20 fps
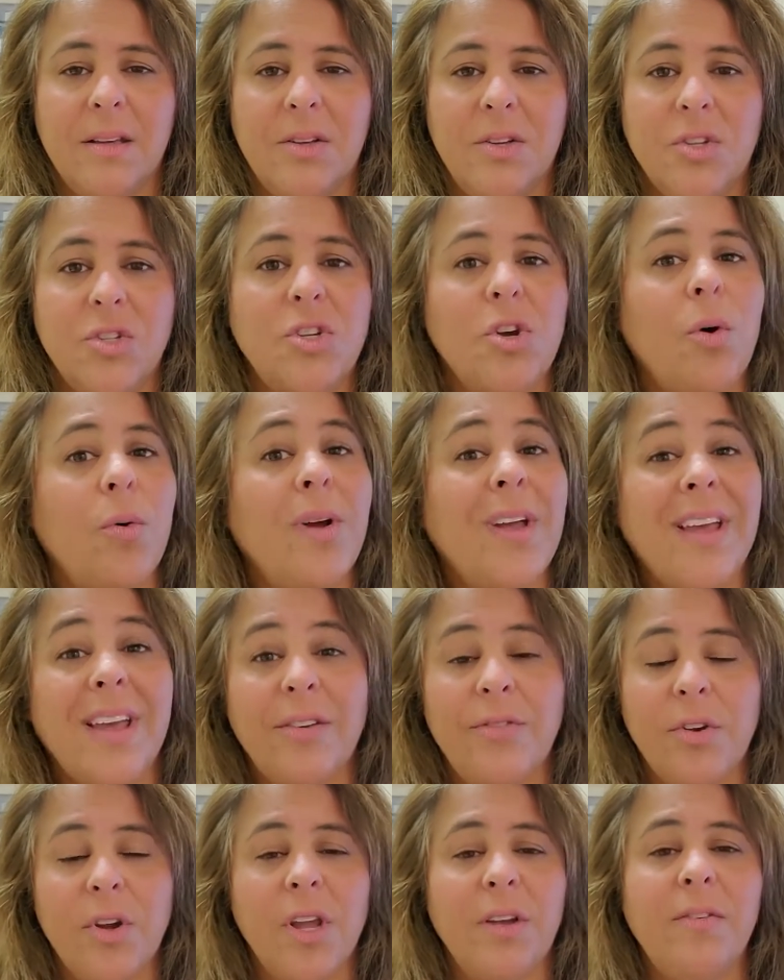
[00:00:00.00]
So
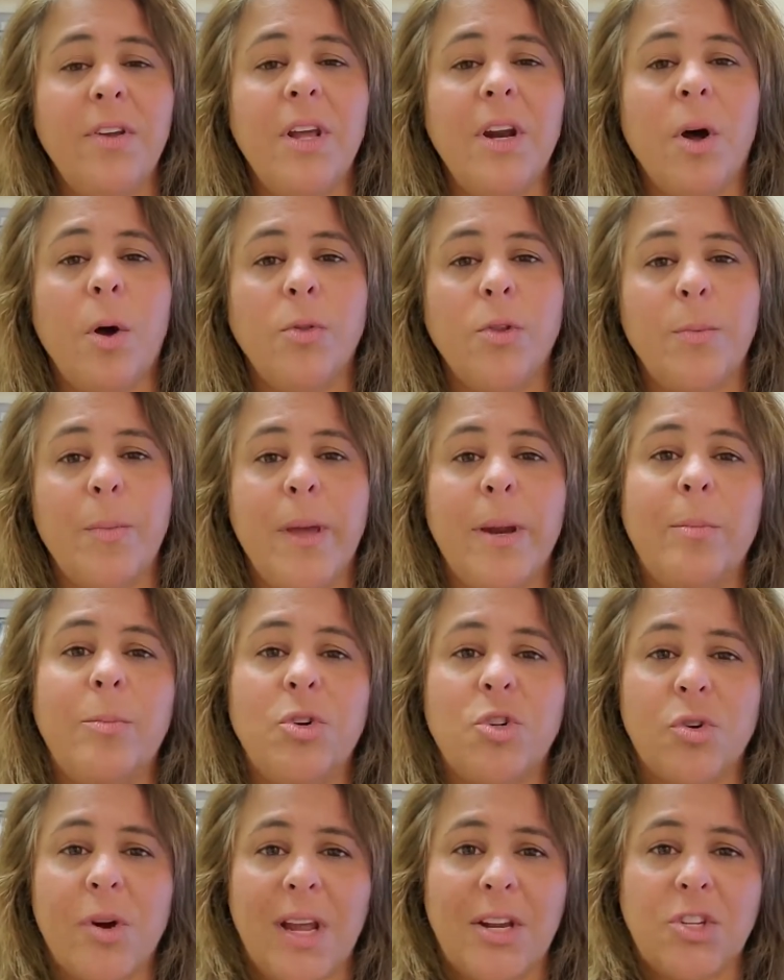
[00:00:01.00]
if you're giving an ultimatum to
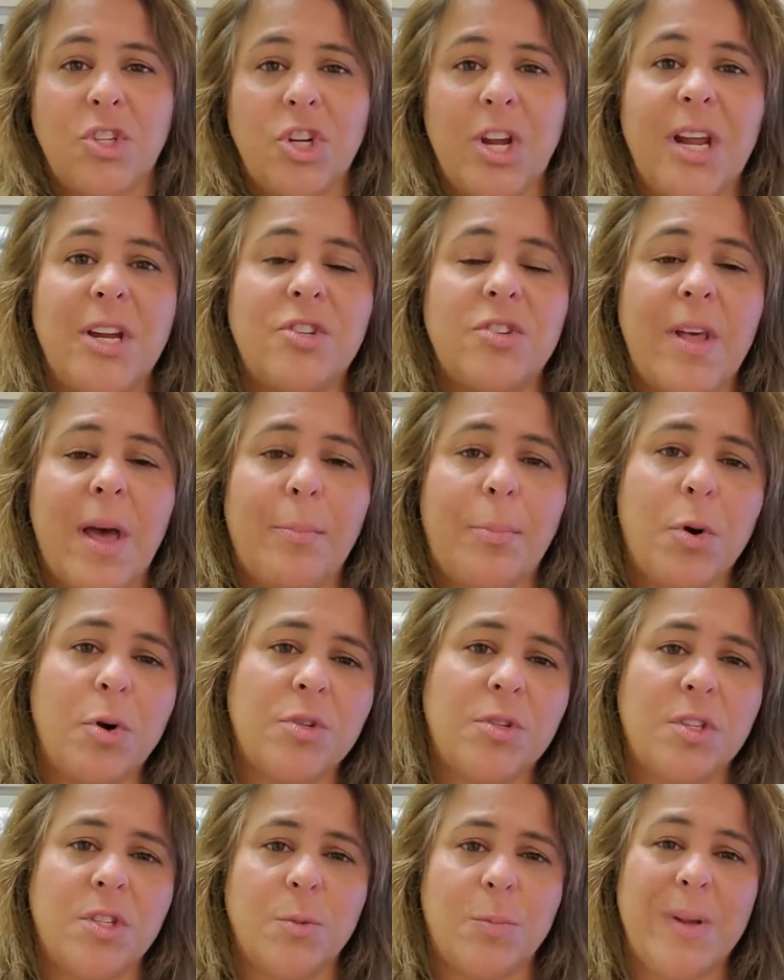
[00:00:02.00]
try and change that
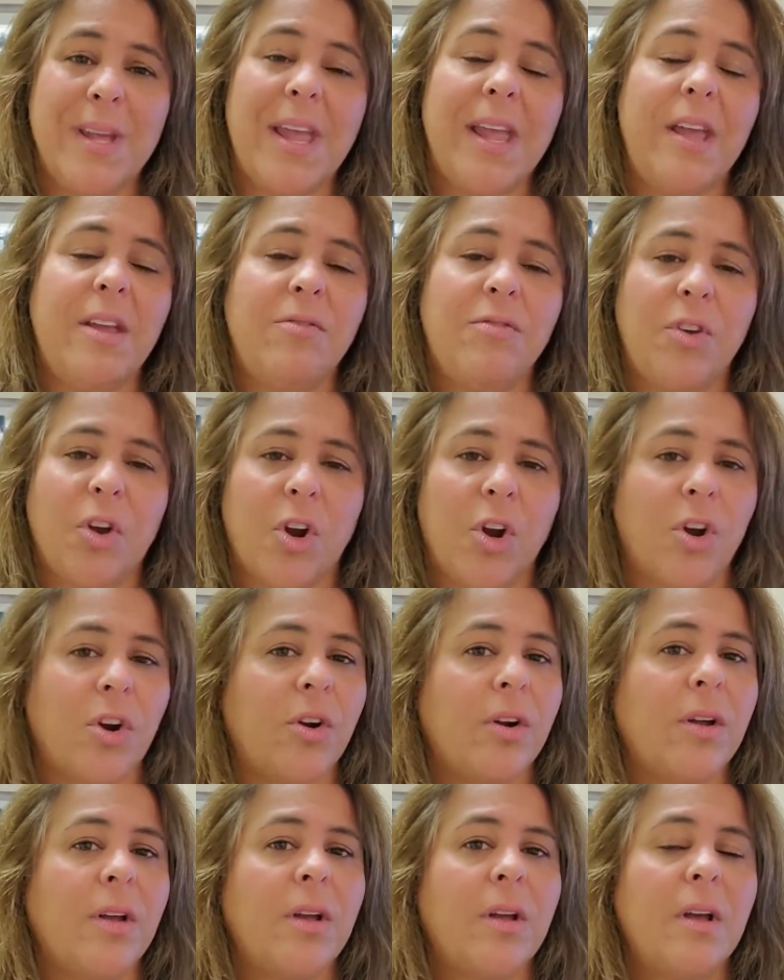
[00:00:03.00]
person's
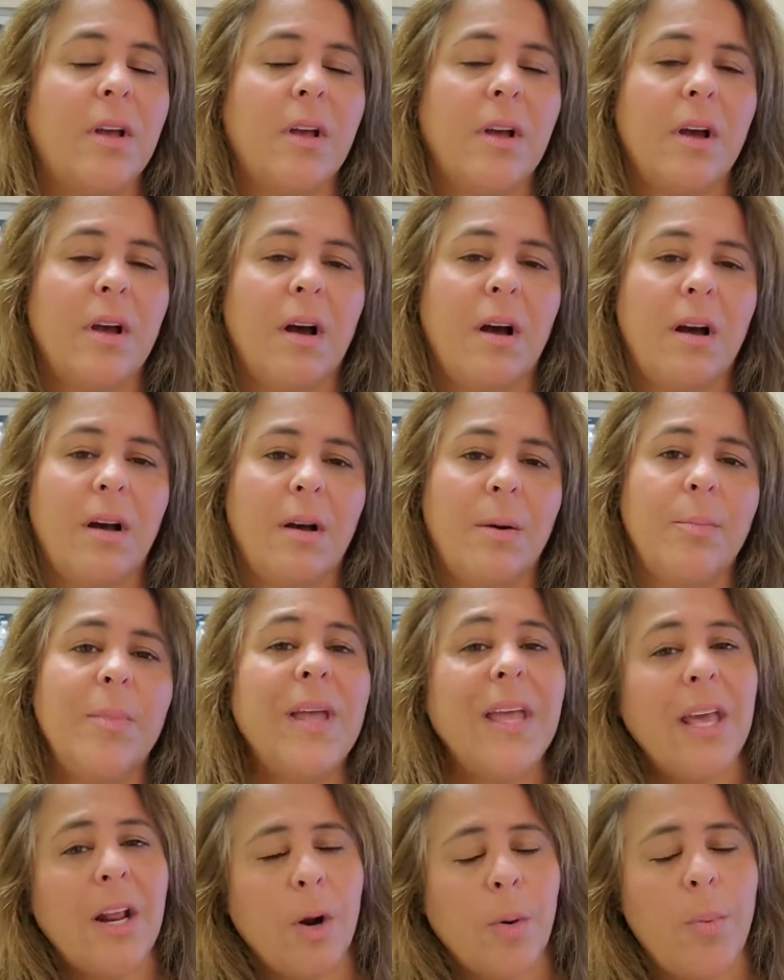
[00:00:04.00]
behavior,
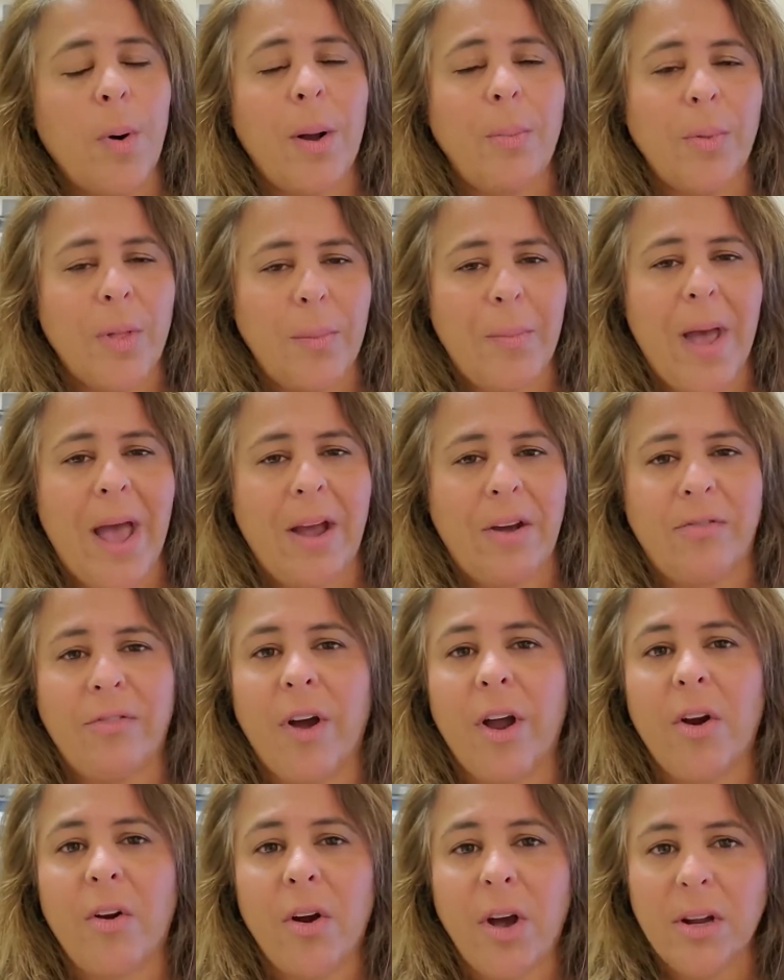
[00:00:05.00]
it'll probably
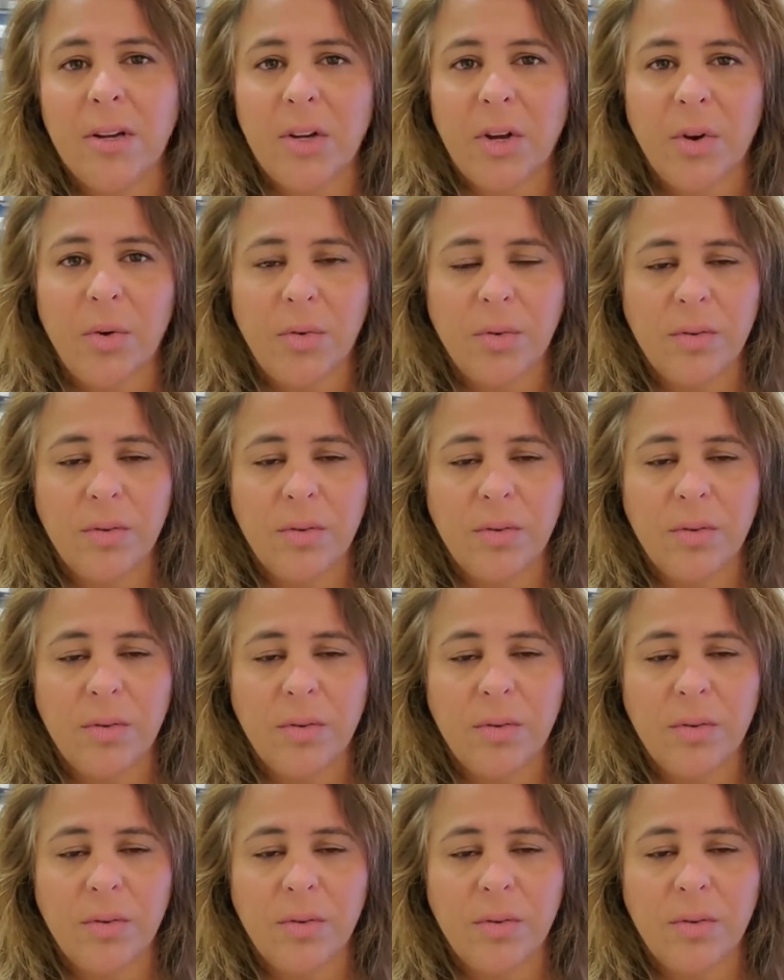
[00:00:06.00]
backfire on you.